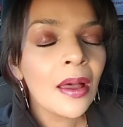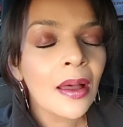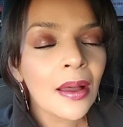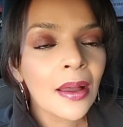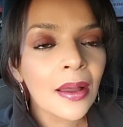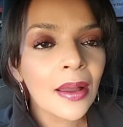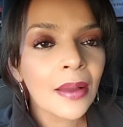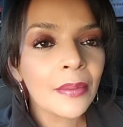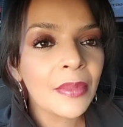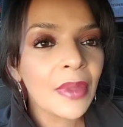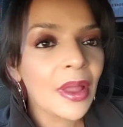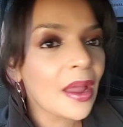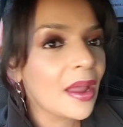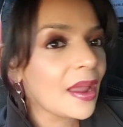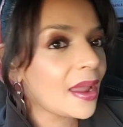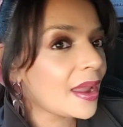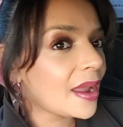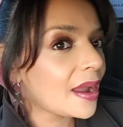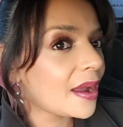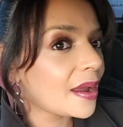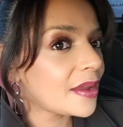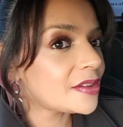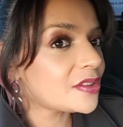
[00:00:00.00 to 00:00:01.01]

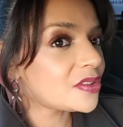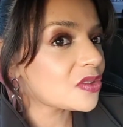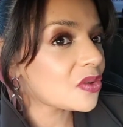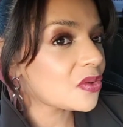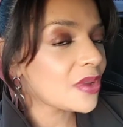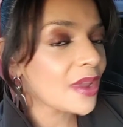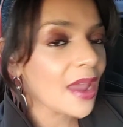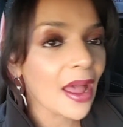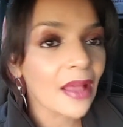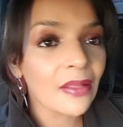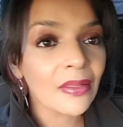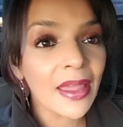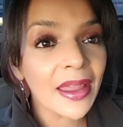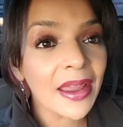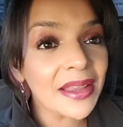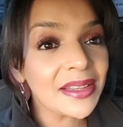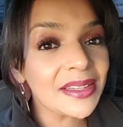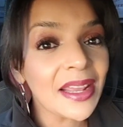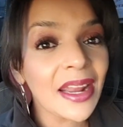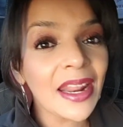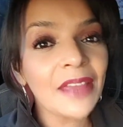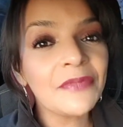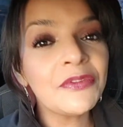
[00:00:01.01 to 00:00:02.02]
And so, yeah, like I
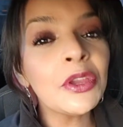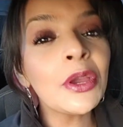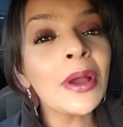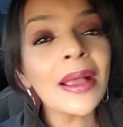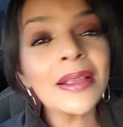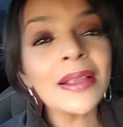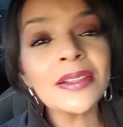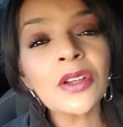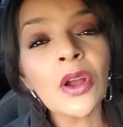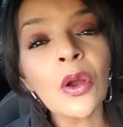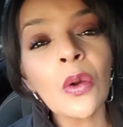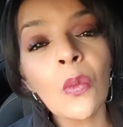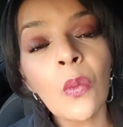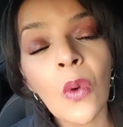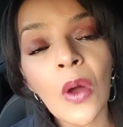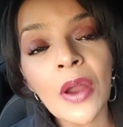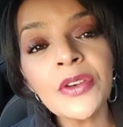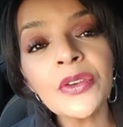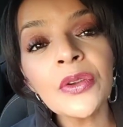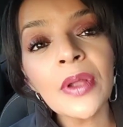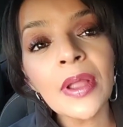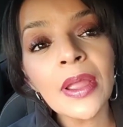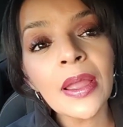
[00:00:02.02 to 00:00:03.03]
said, if you guys are
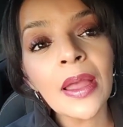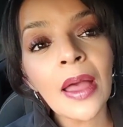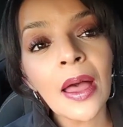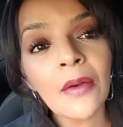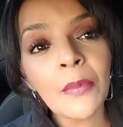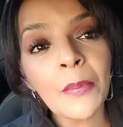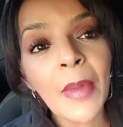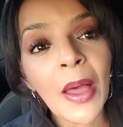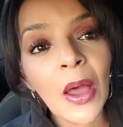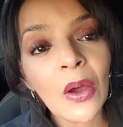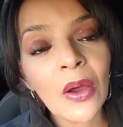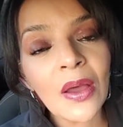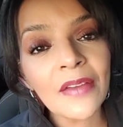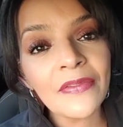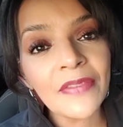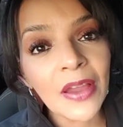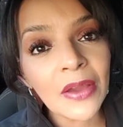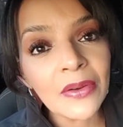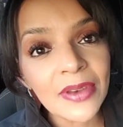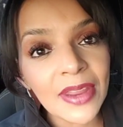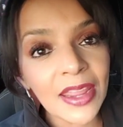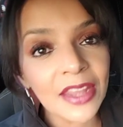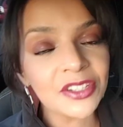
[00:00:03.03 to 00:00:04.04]
wondering about a
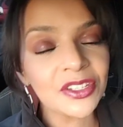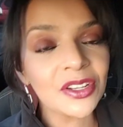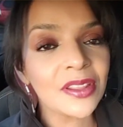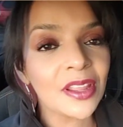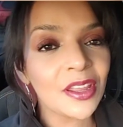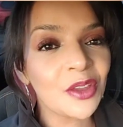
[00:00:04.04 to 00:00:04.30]
foundation that